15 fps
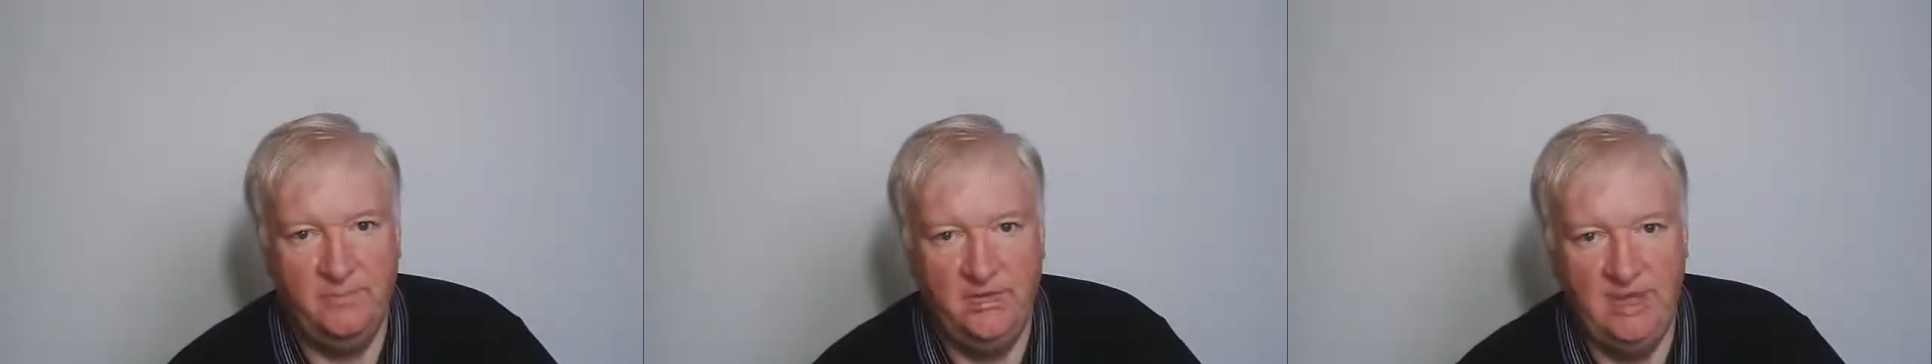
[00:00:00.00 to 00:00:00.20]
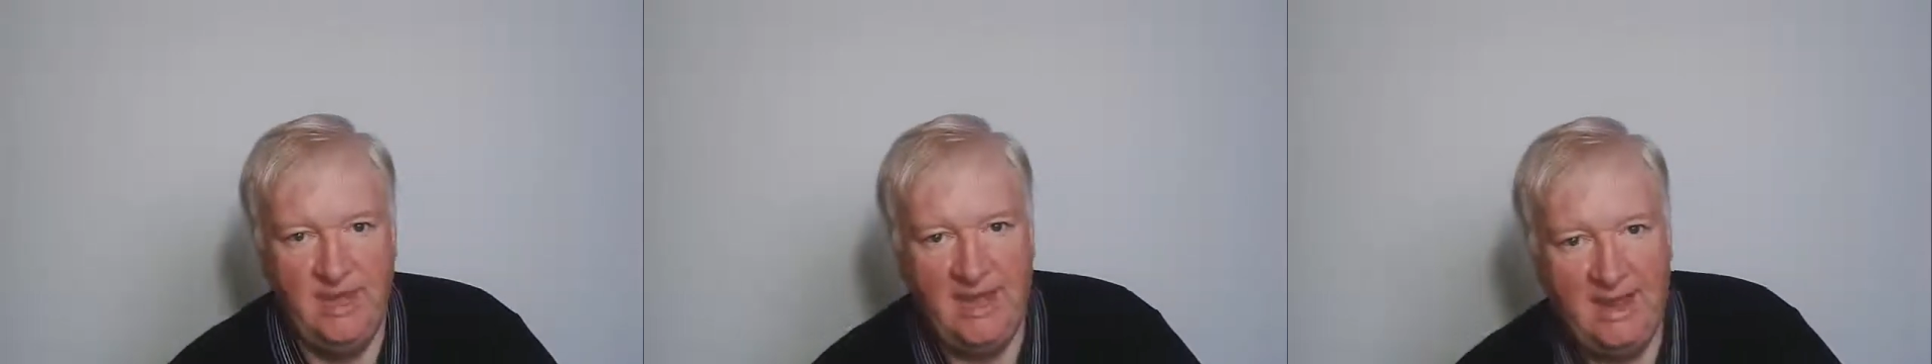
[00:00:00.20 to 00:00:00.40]

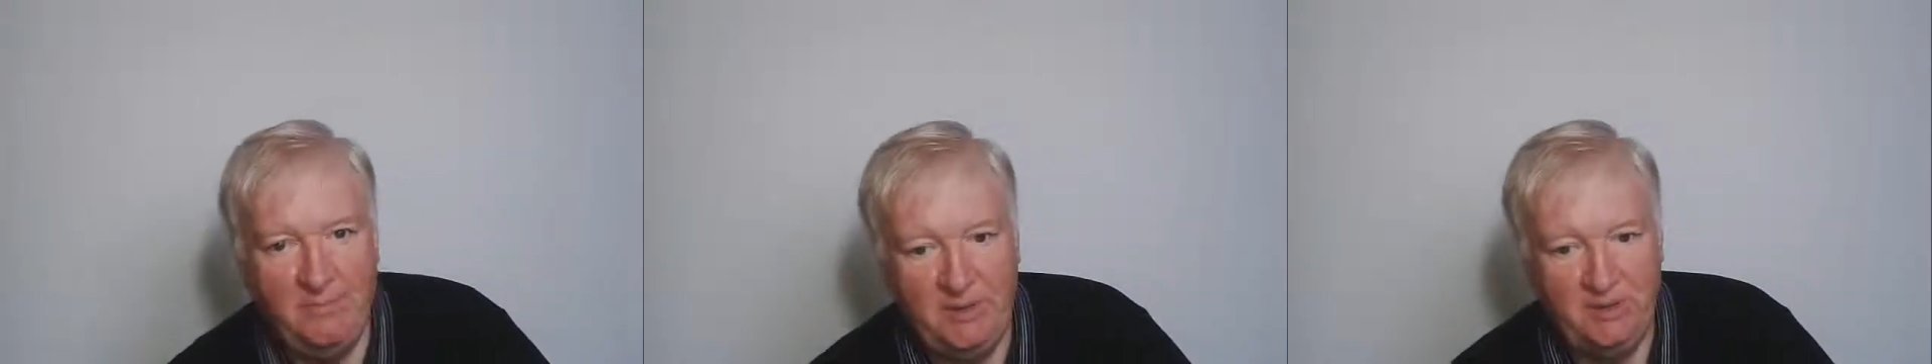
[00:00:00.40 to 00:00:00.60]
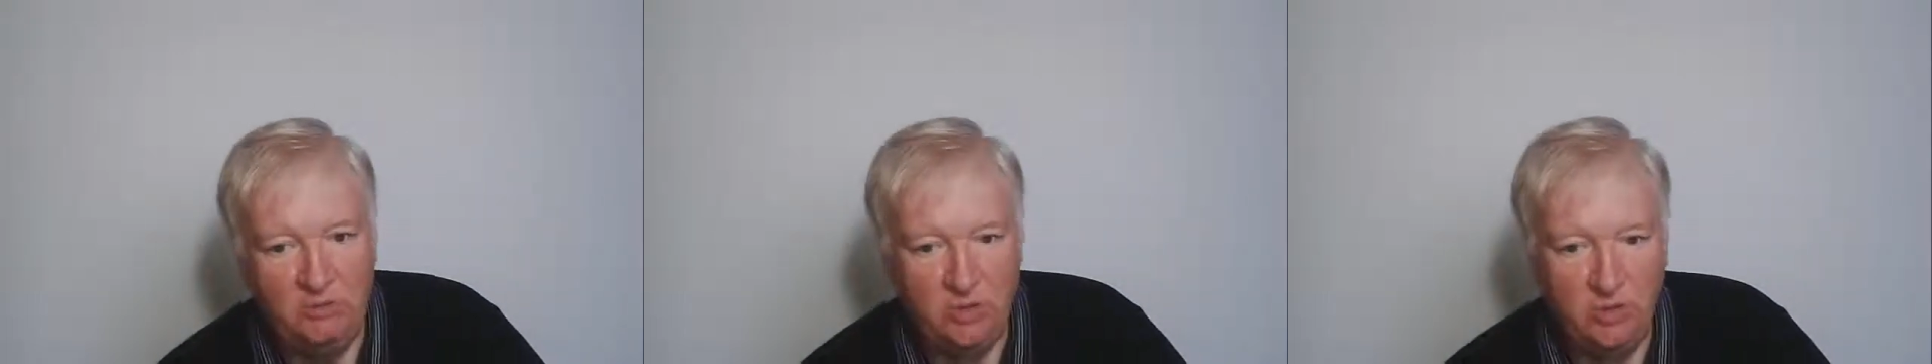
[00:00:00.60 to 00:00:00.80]
You're
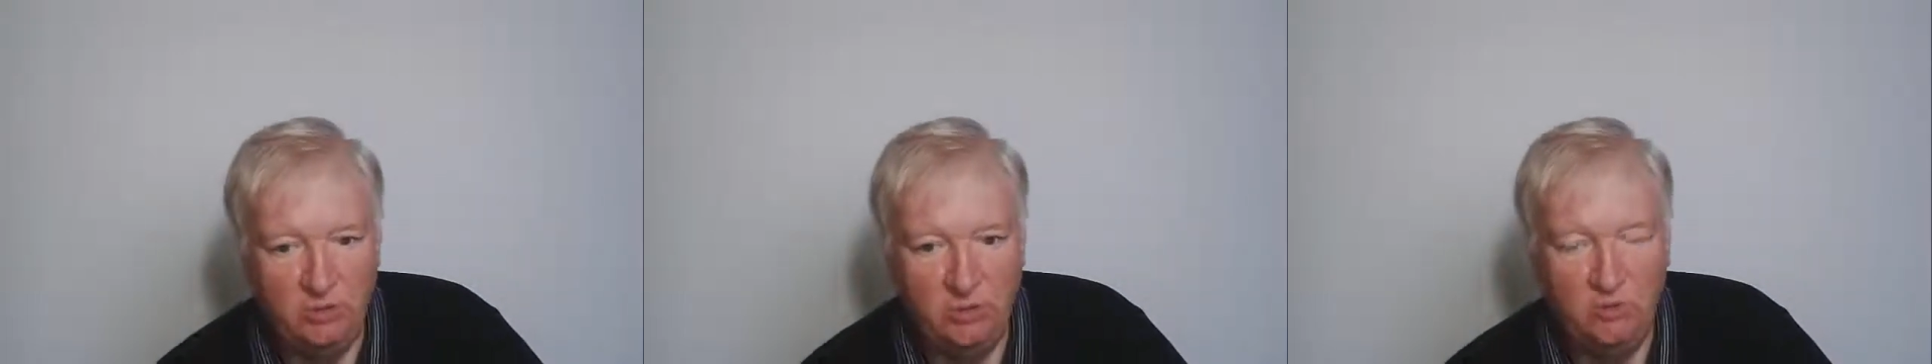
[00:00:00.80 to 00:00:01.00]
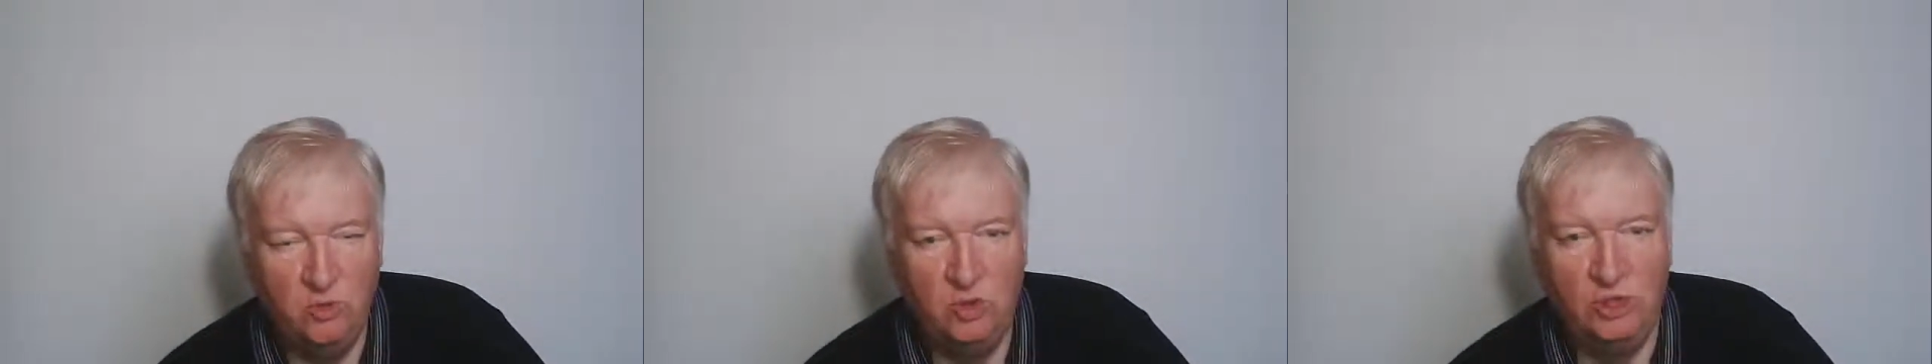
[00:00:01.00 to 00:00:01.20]
happy with
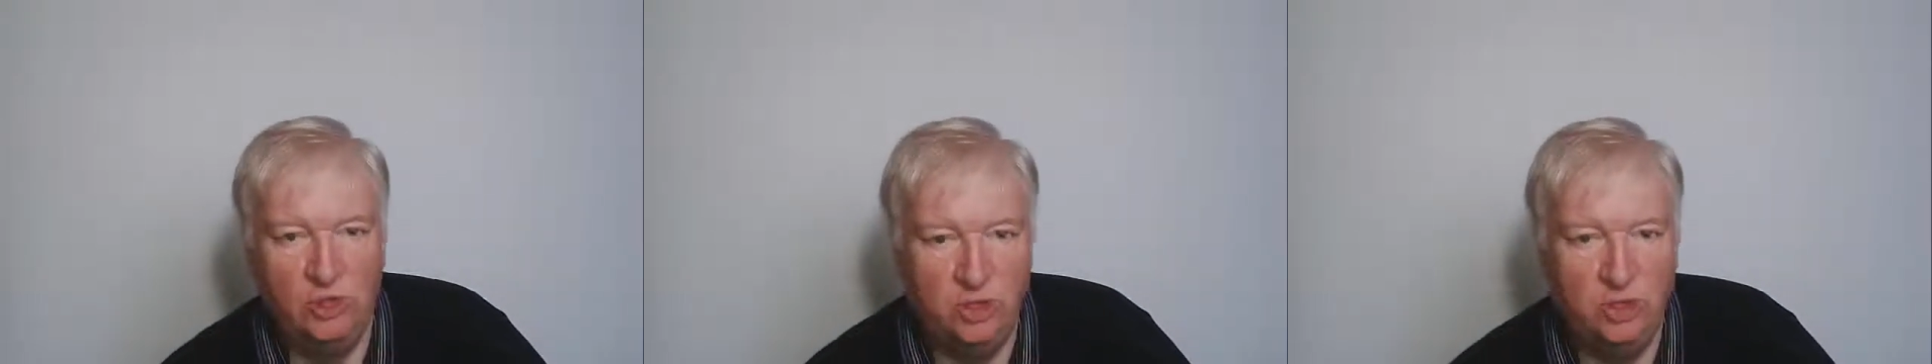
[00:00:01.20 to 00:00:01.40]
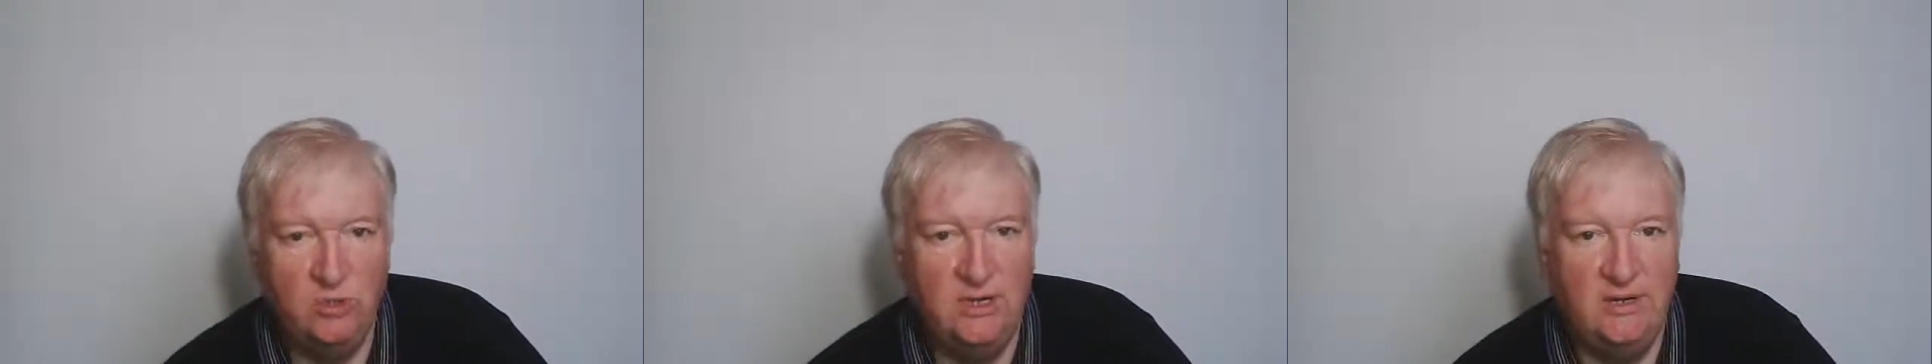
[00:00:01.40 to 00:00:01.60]
doing what you're
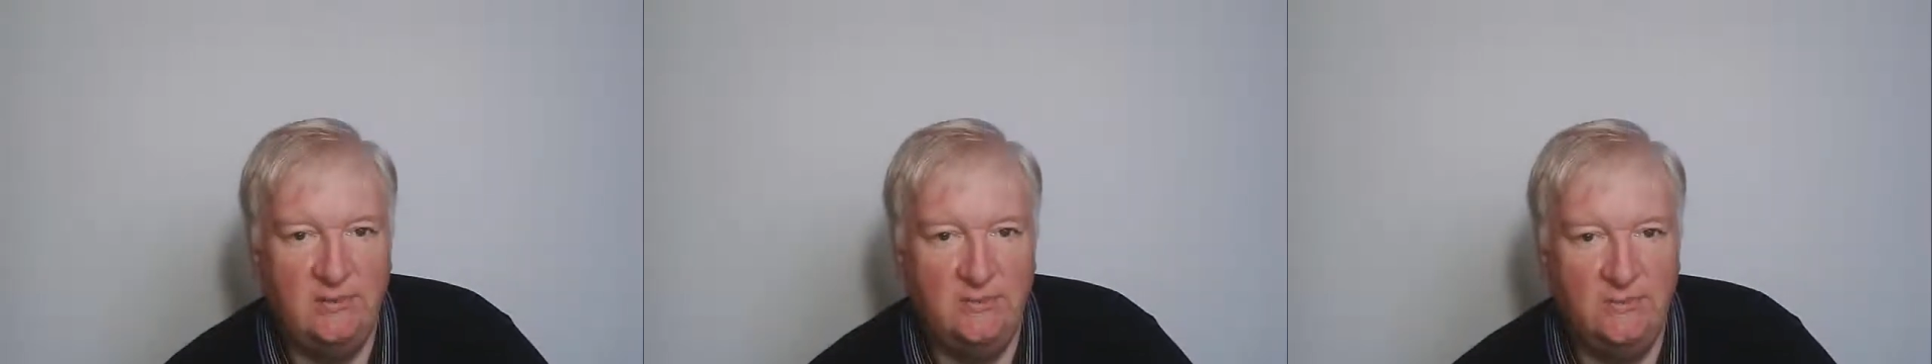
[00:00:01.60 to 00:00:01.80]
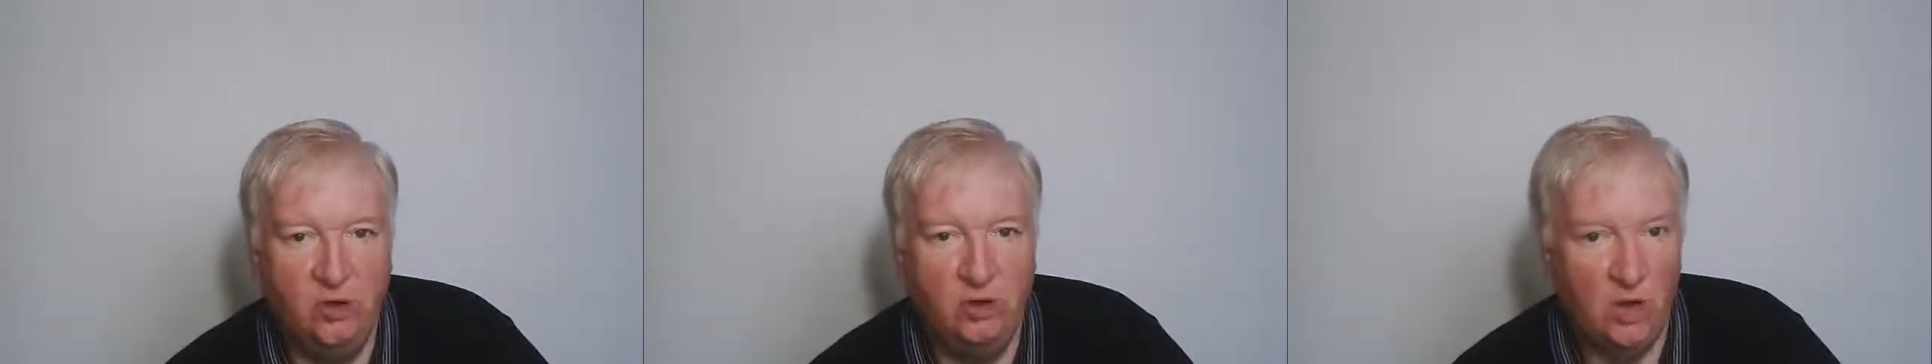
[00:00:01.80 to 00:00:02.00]
doing.
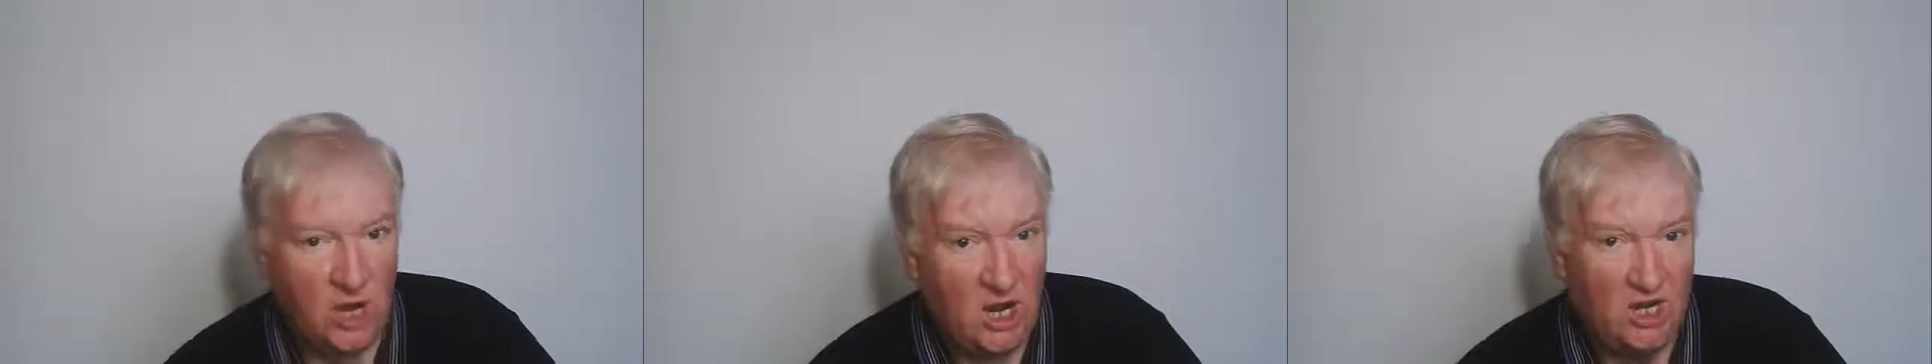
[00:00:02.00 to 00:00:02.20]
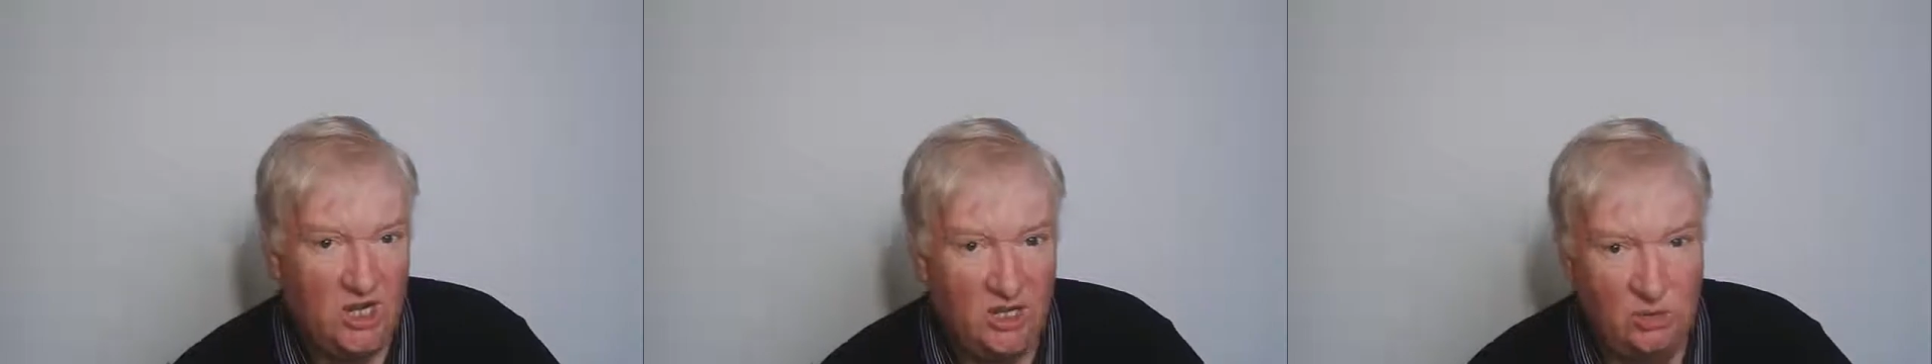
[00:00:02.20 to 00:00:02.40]
Or
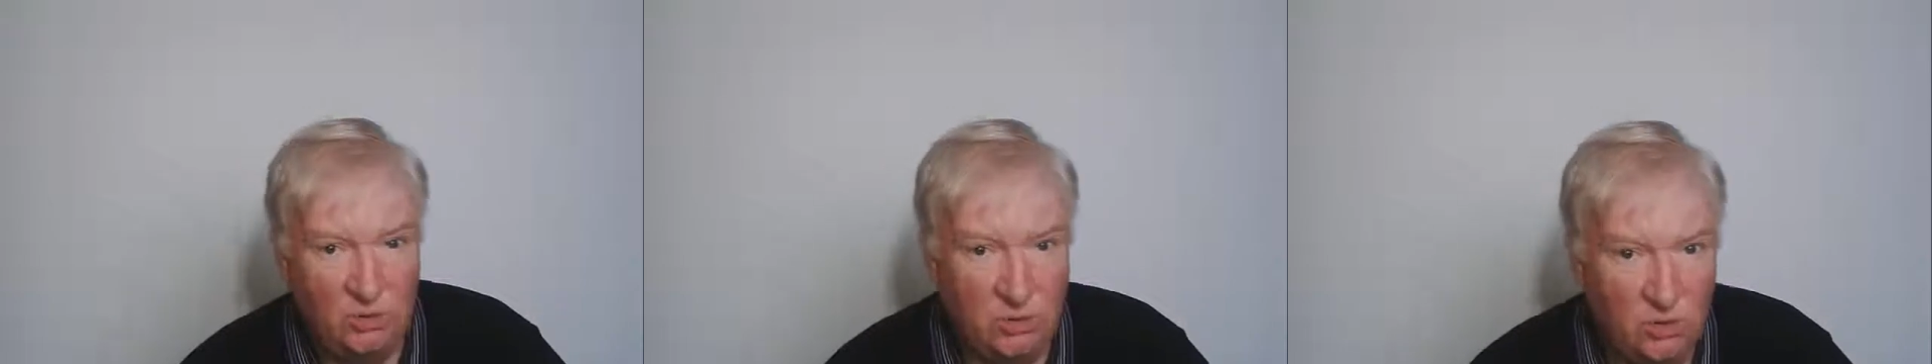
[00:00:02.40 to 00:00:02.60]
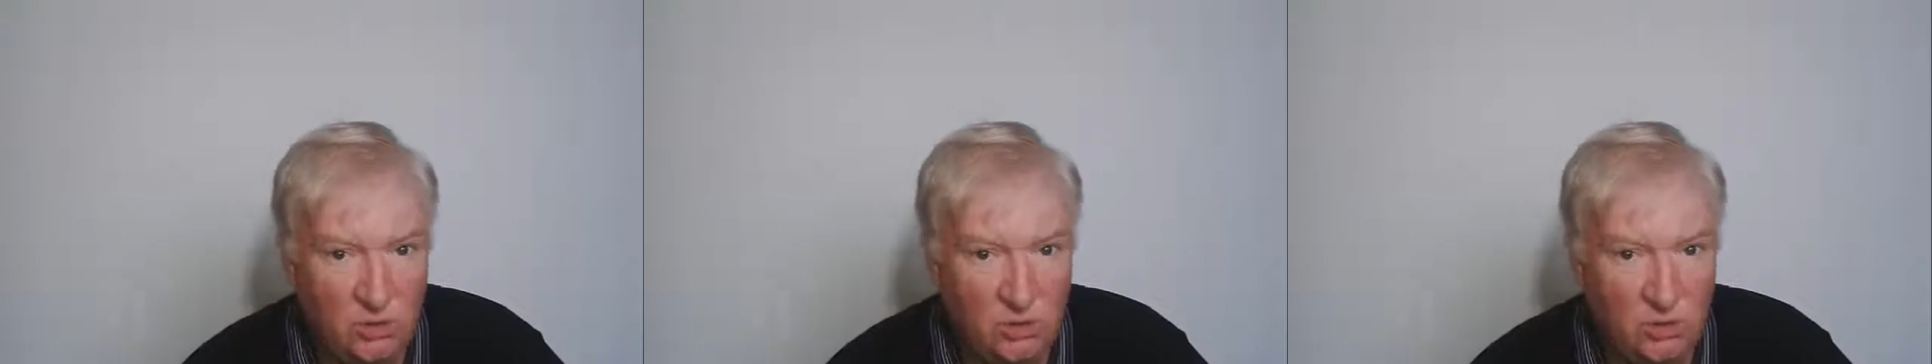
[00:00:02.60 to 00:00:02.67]
are you?